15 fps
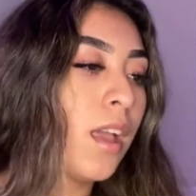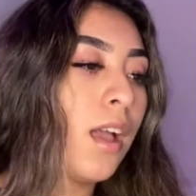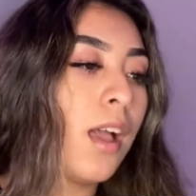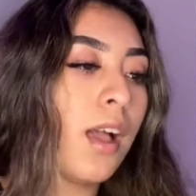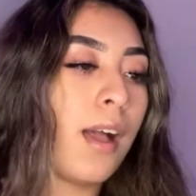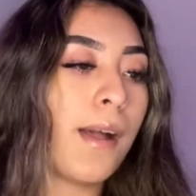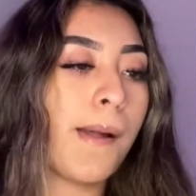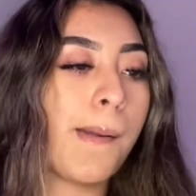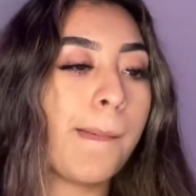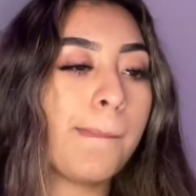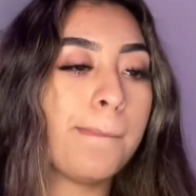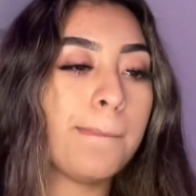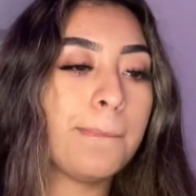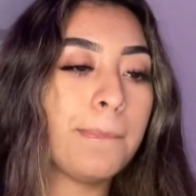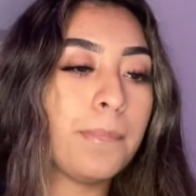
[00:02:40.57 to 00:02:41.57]

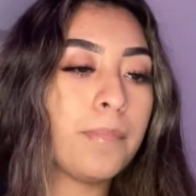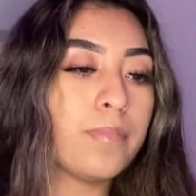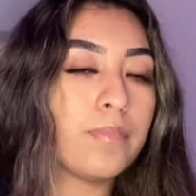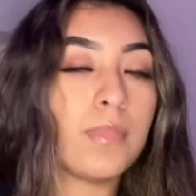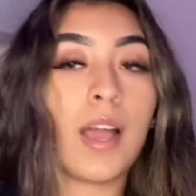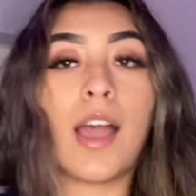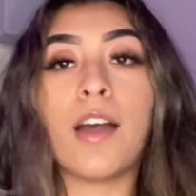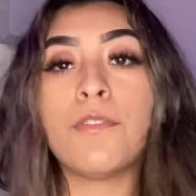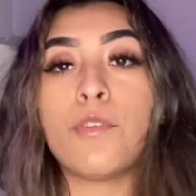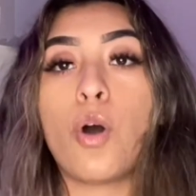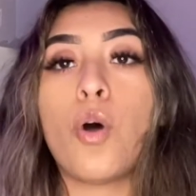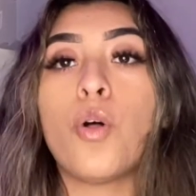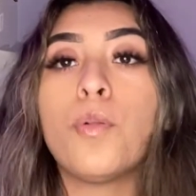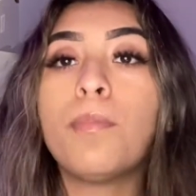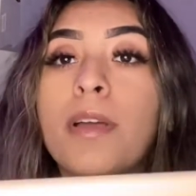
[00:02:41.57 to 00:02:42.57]
um, I have
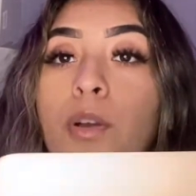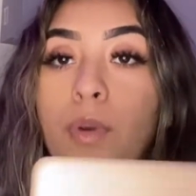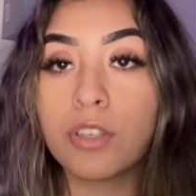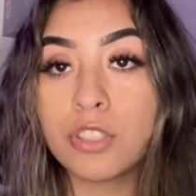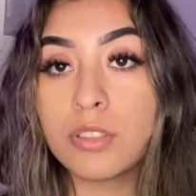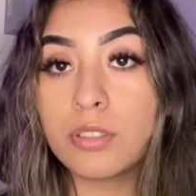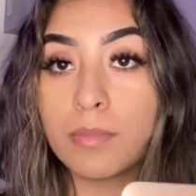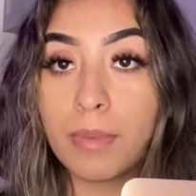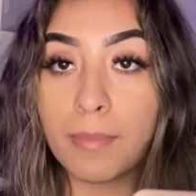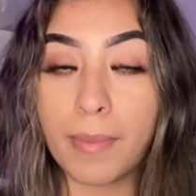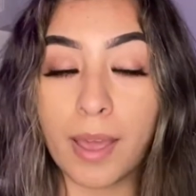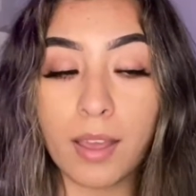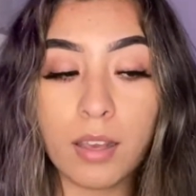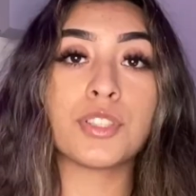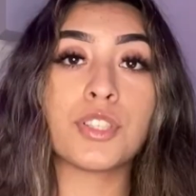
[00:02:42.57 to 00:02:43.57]
all my questions on my
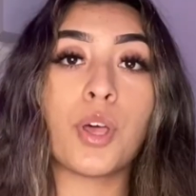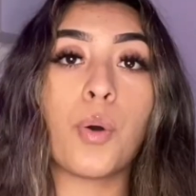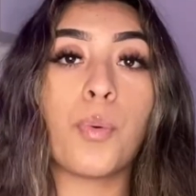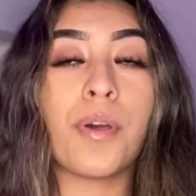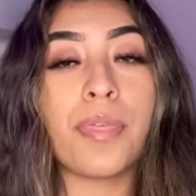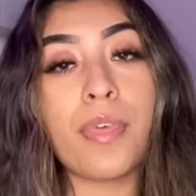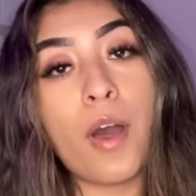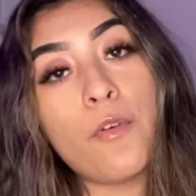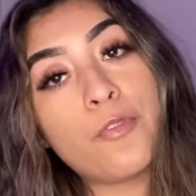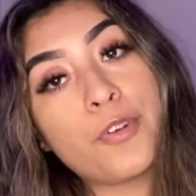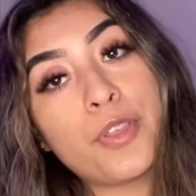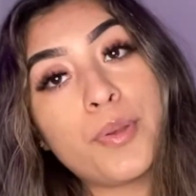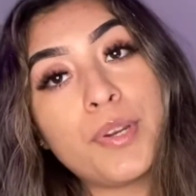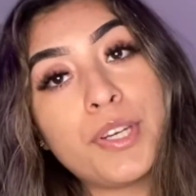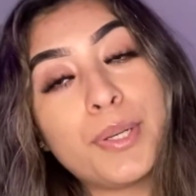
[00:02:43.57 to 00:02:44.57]
Mac. So without
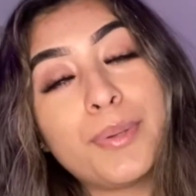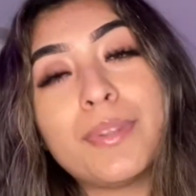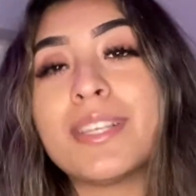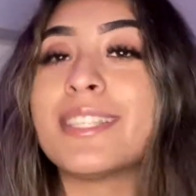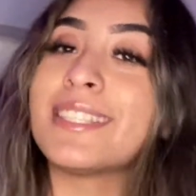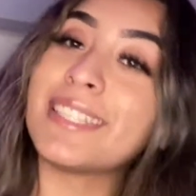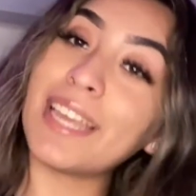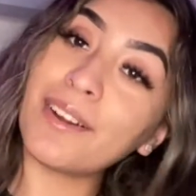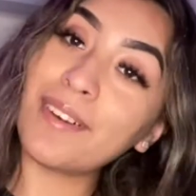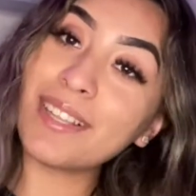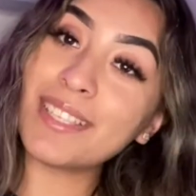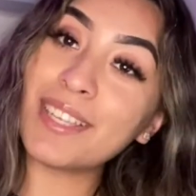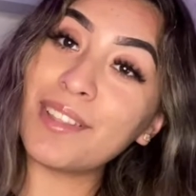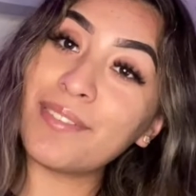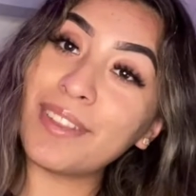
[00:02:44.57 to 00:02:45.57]
further ado, let's get right
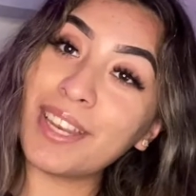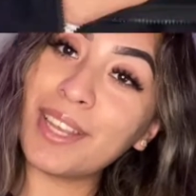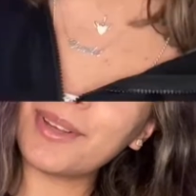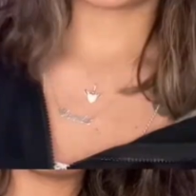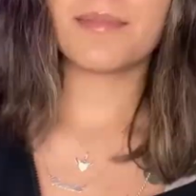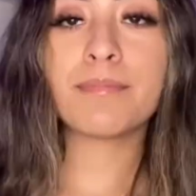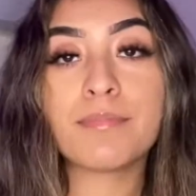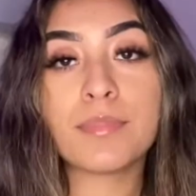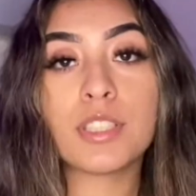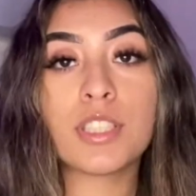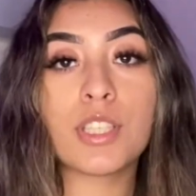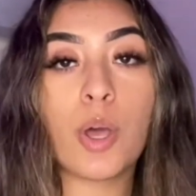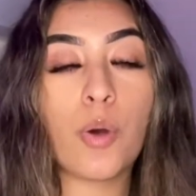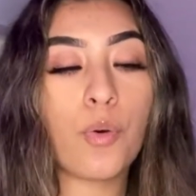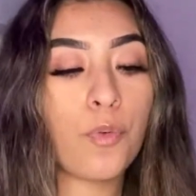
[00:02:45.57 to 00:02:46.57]
to the video.
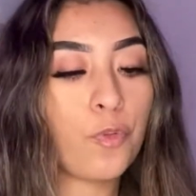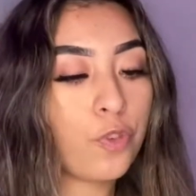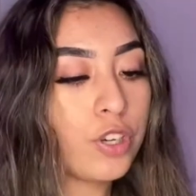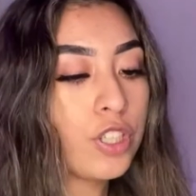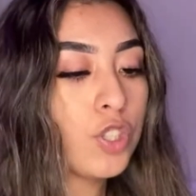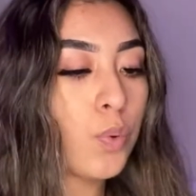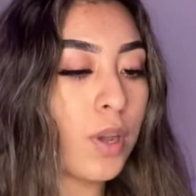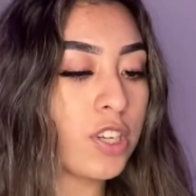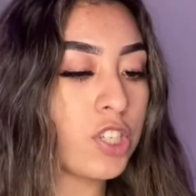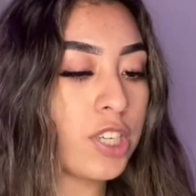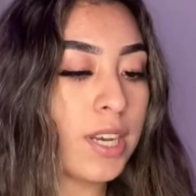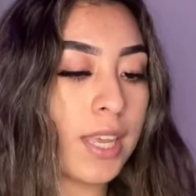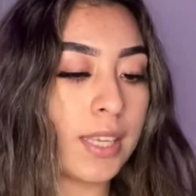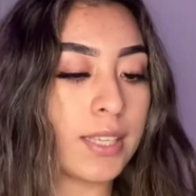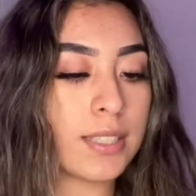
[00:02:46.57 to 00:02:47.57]
So first
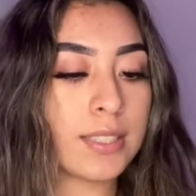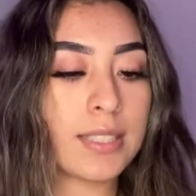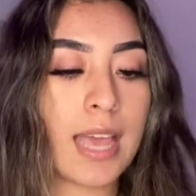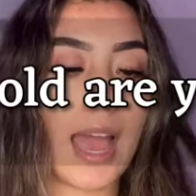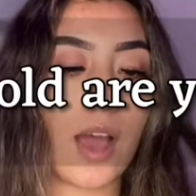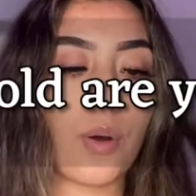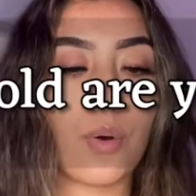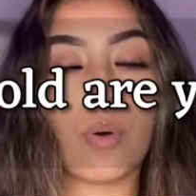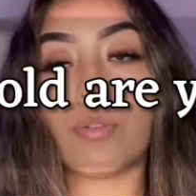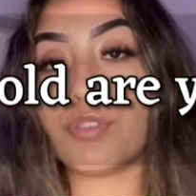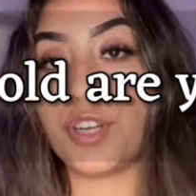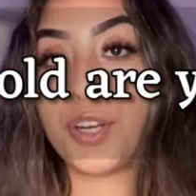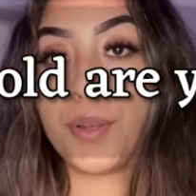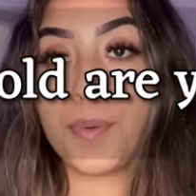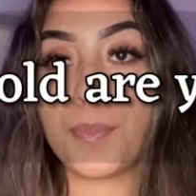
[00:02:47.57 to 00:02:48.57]
question is, how old
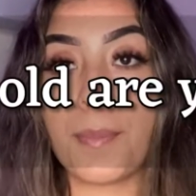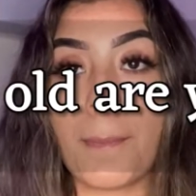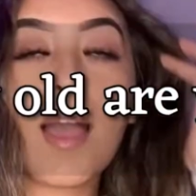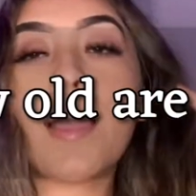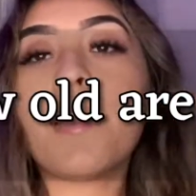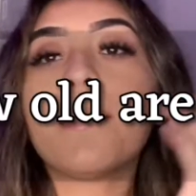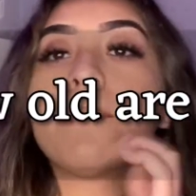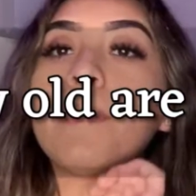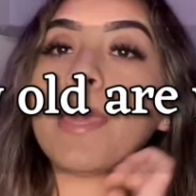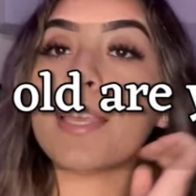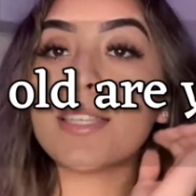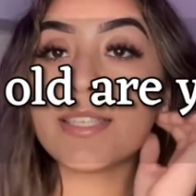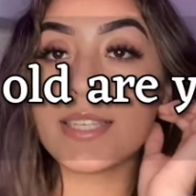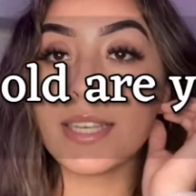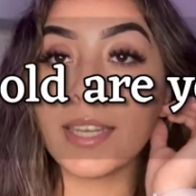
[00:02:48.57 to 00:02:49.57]
are you? I am
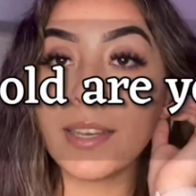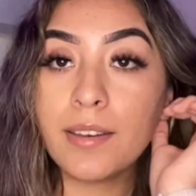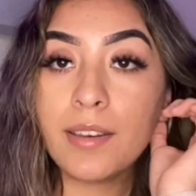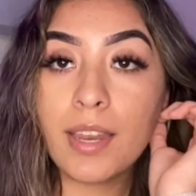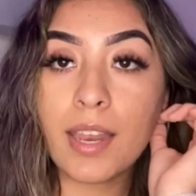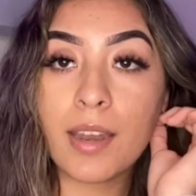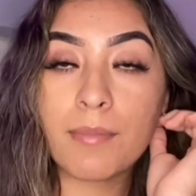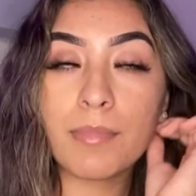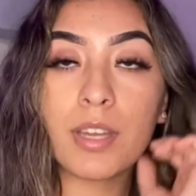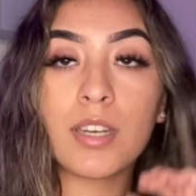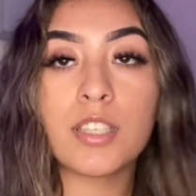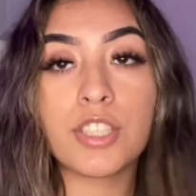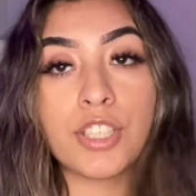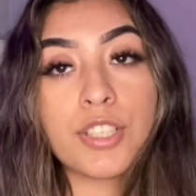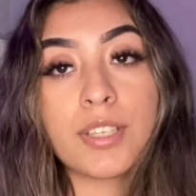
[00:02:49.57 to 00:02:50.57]
18 and I'm gonna
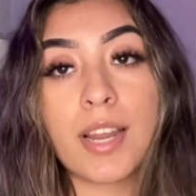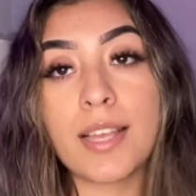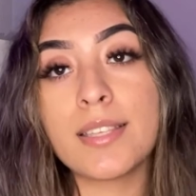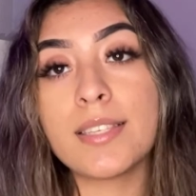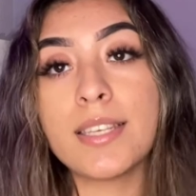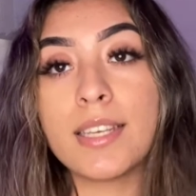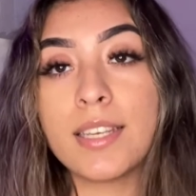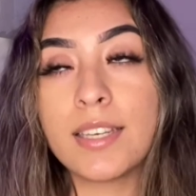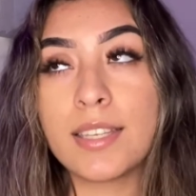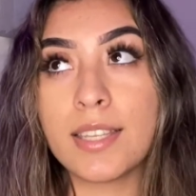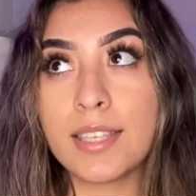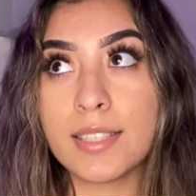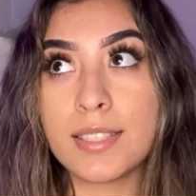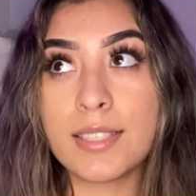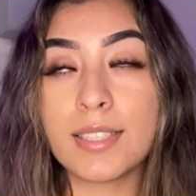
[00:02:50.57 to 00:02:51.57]
turn 19
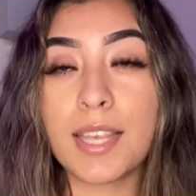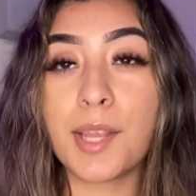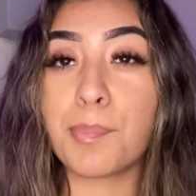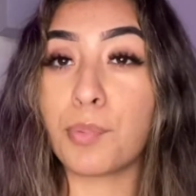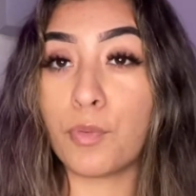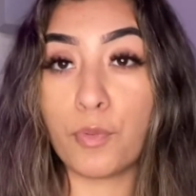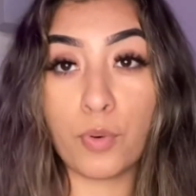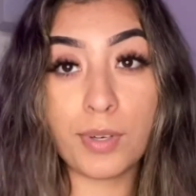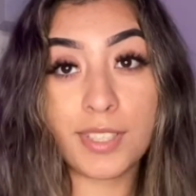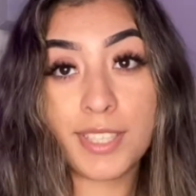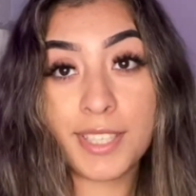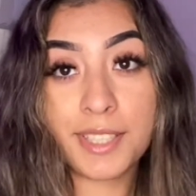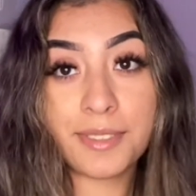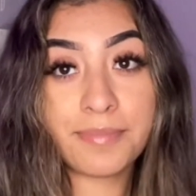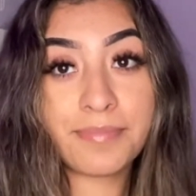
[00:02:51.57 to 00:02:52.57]
this April
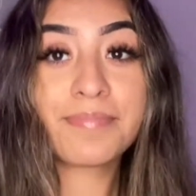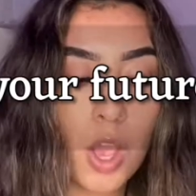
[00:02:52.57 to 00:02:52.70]
14.